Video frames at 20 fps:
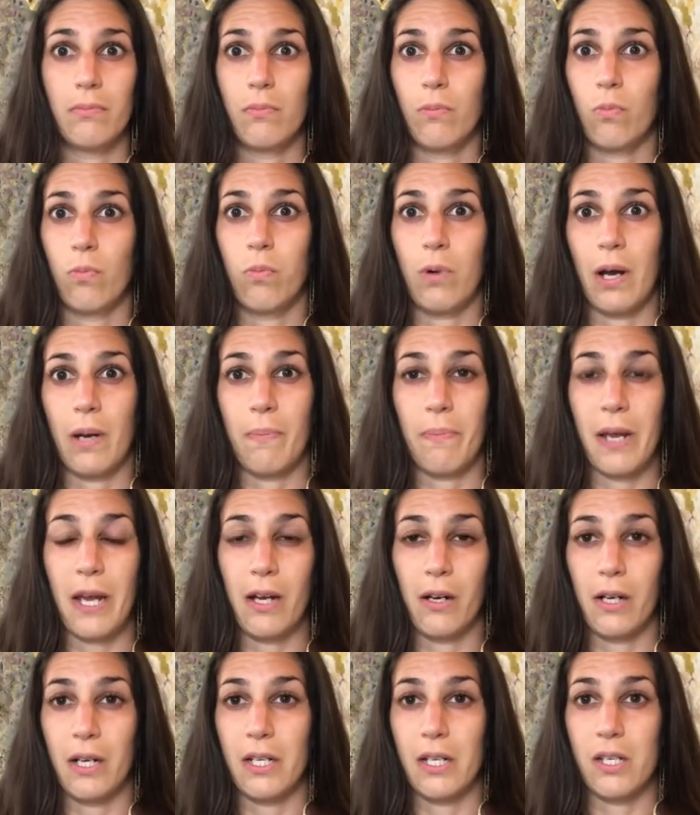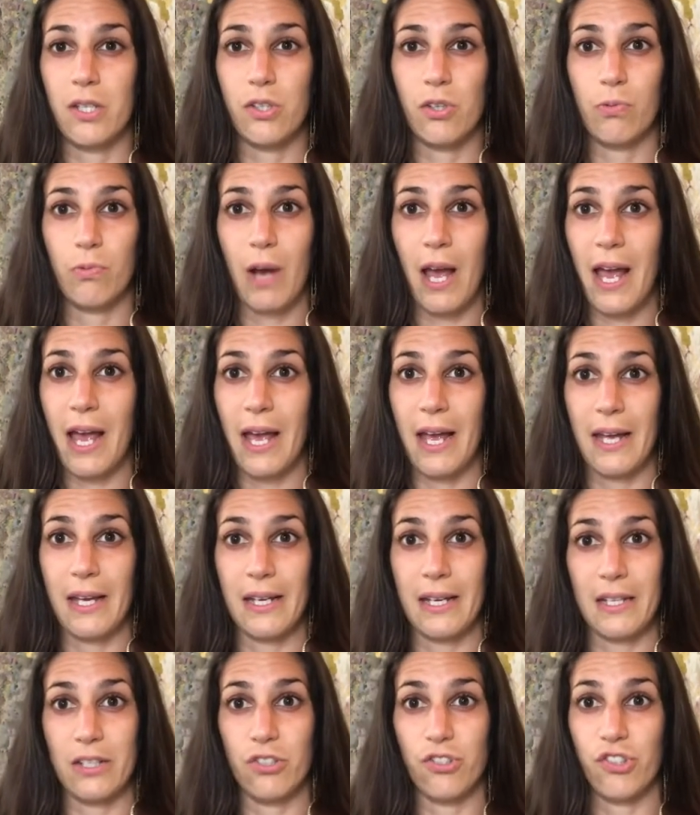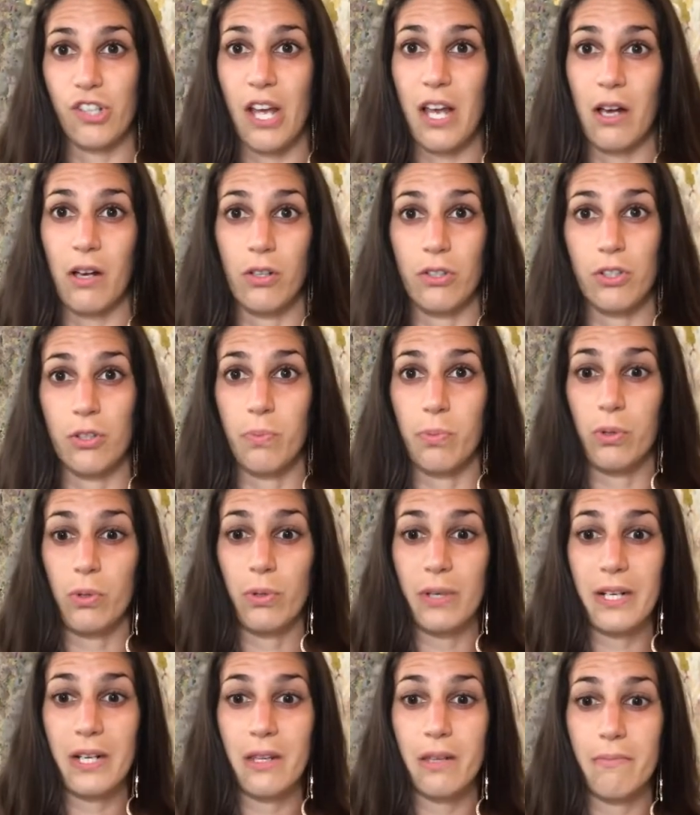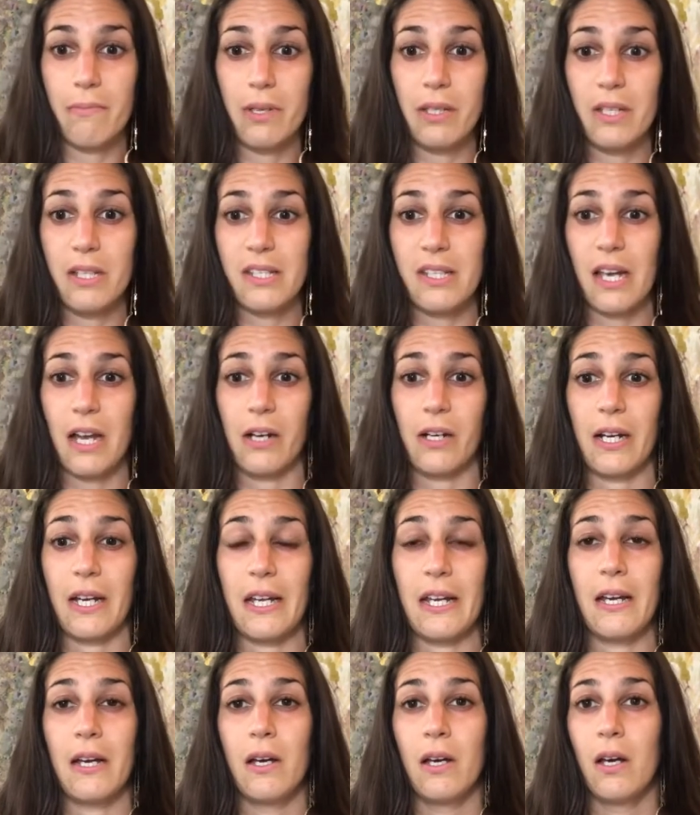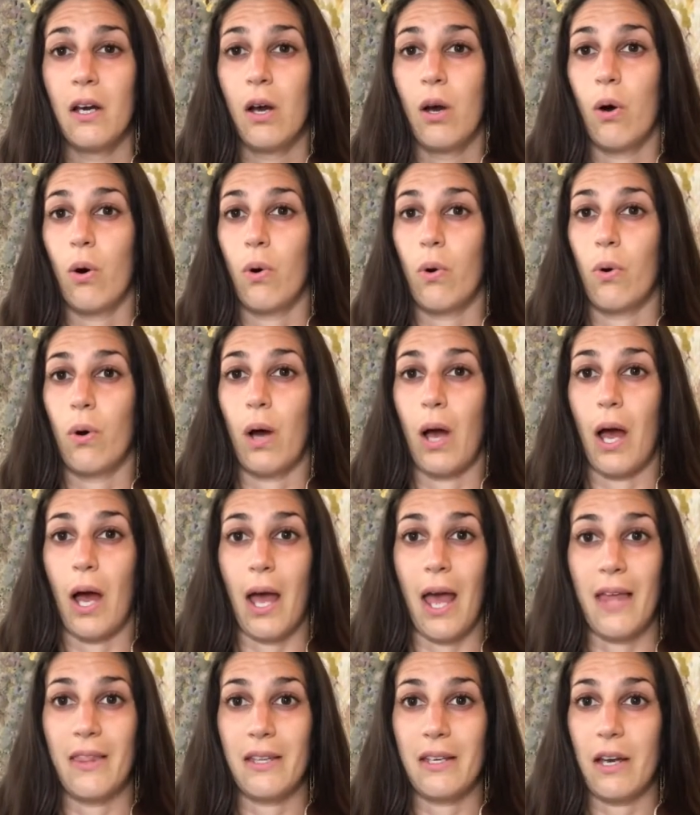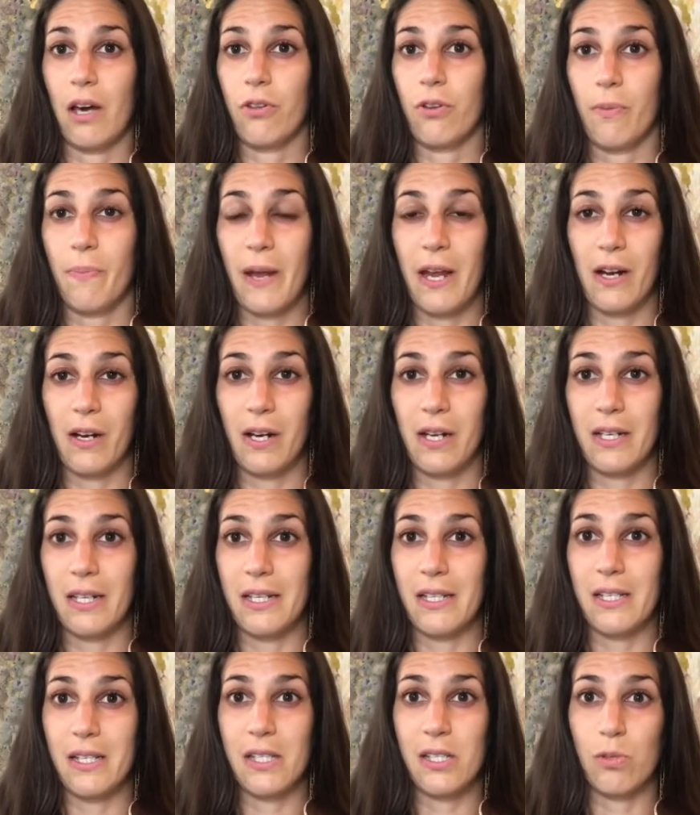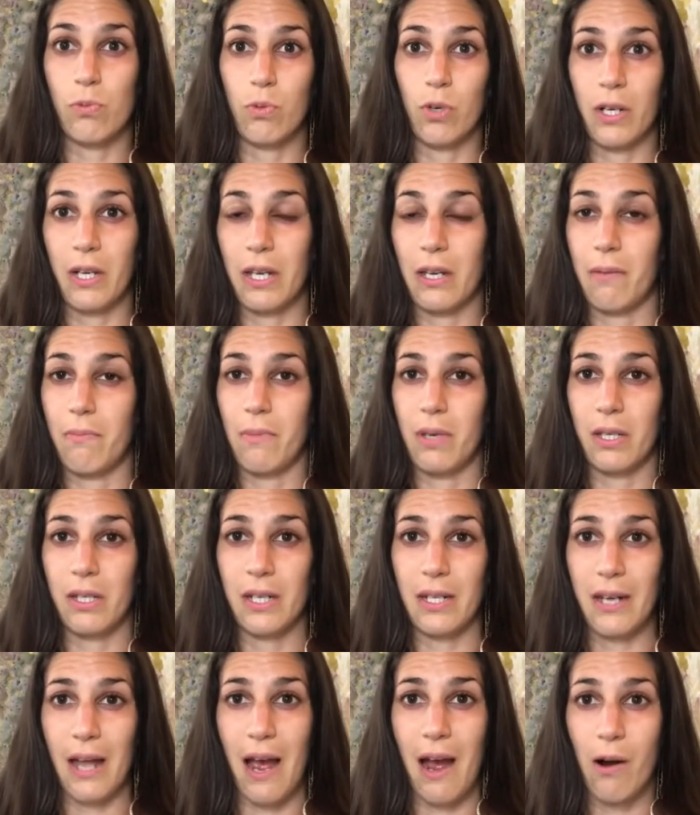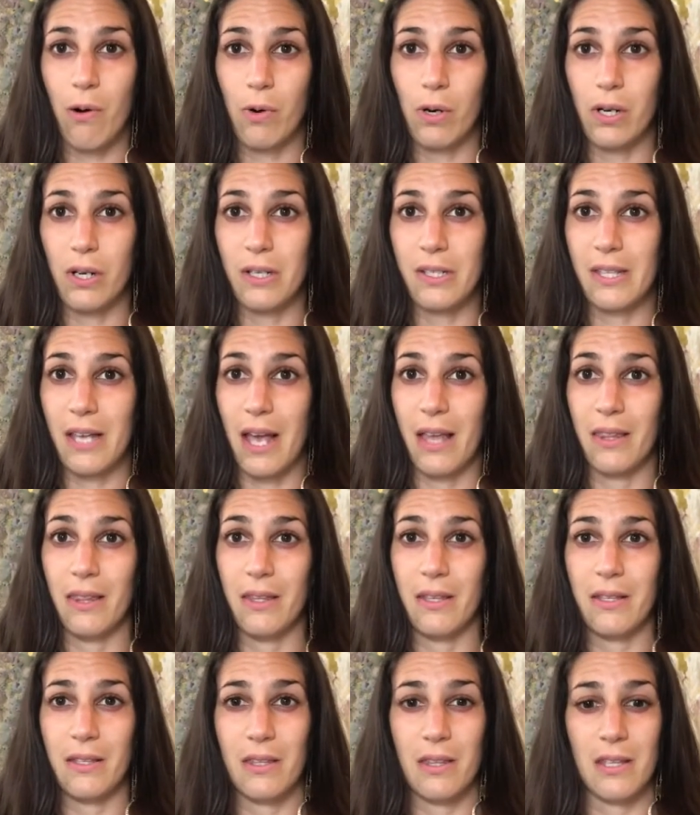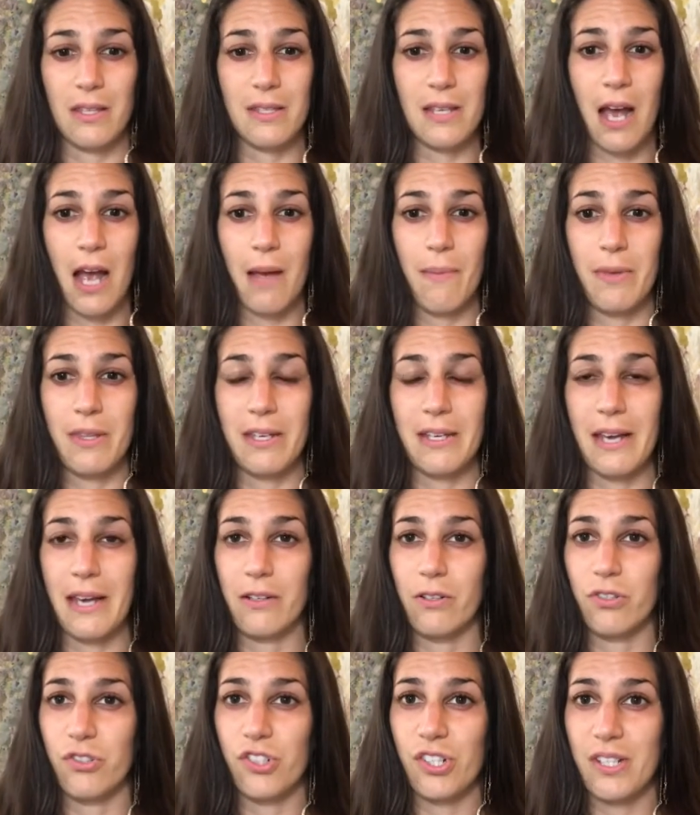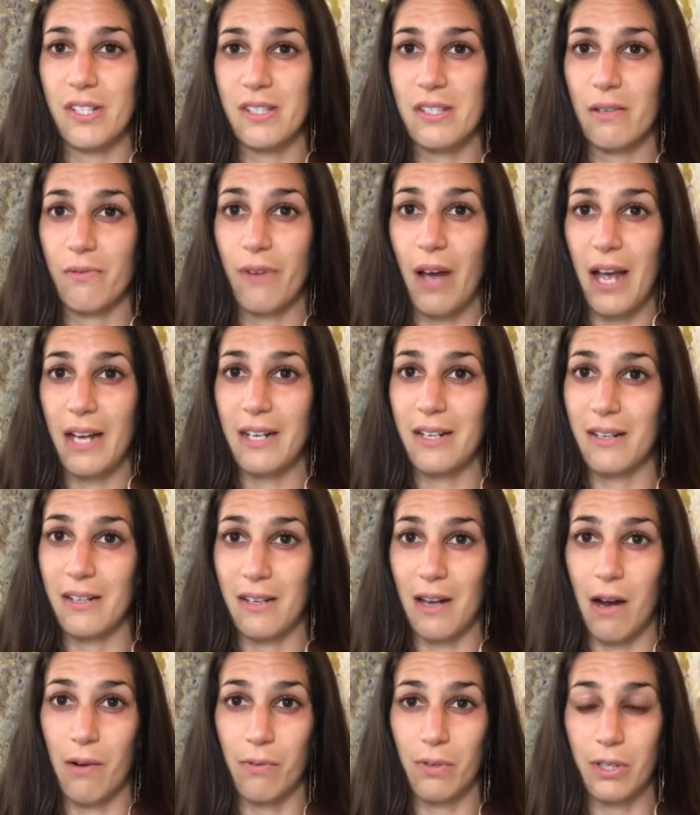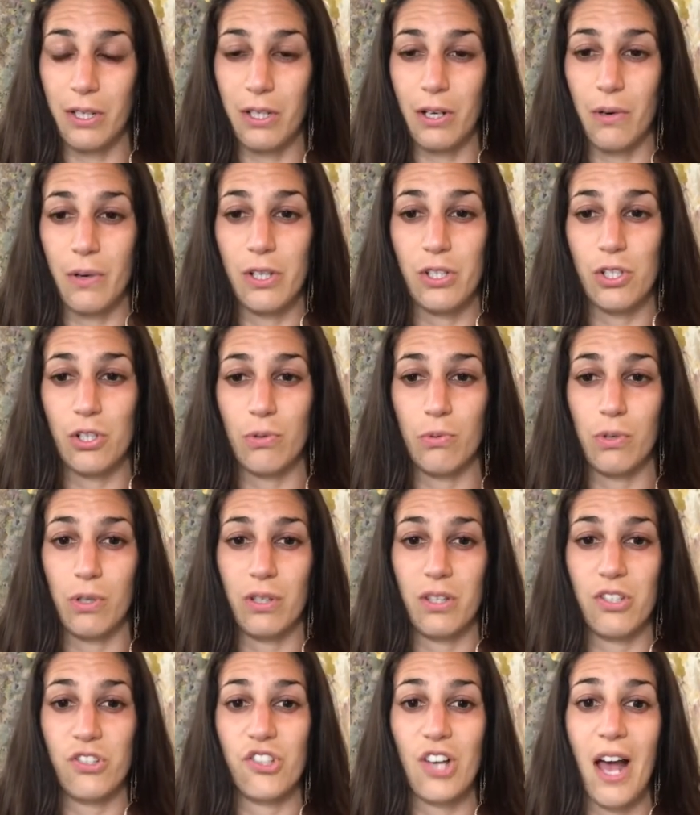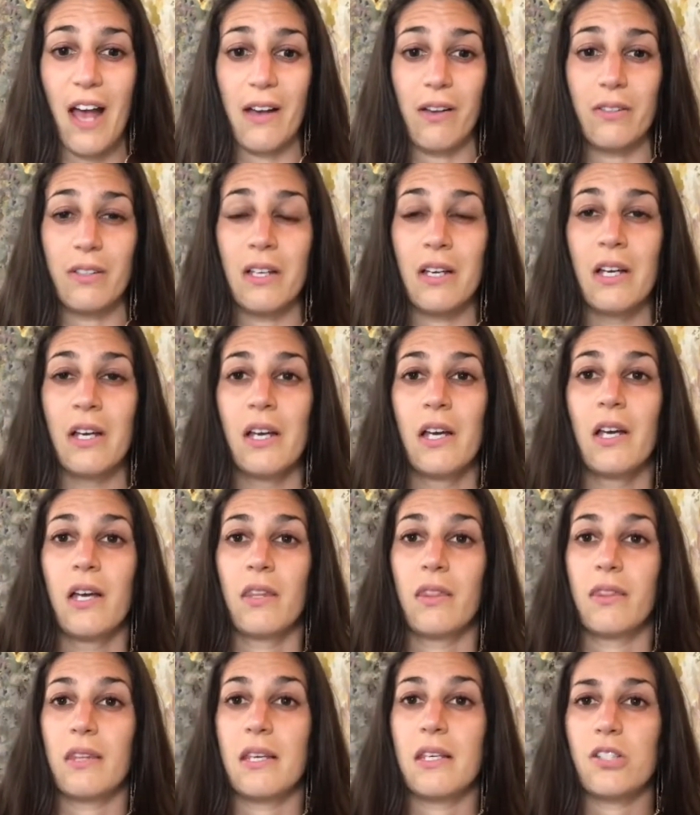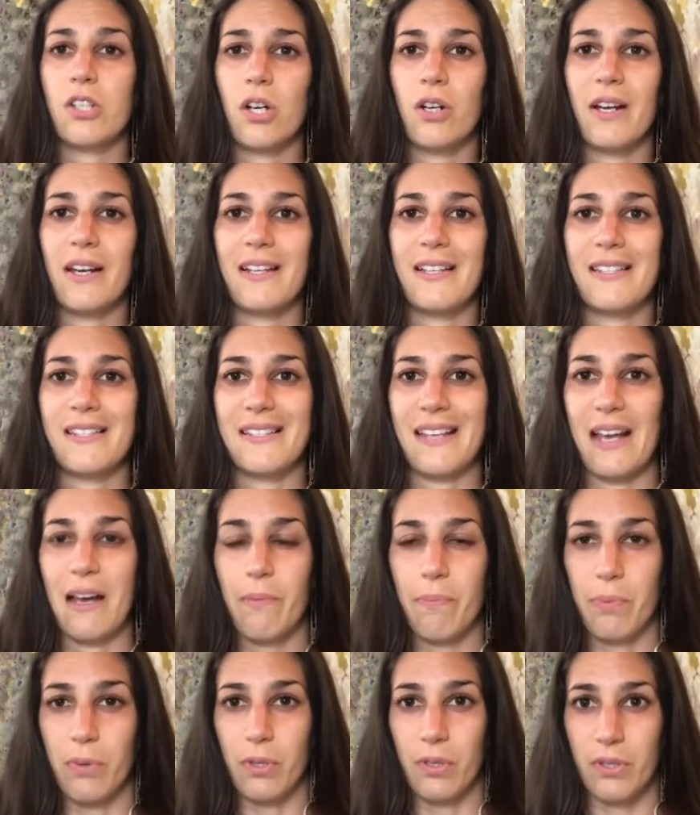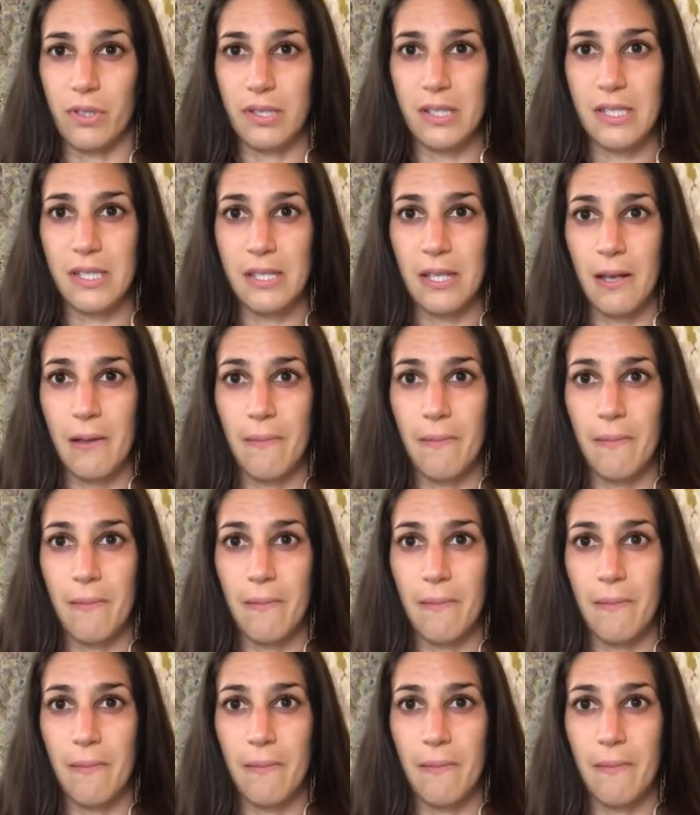one parent is away in jail, deployed in the military, and the other parent is working a million hours, and the time and the energy is divided and not really going toward the child. These are examples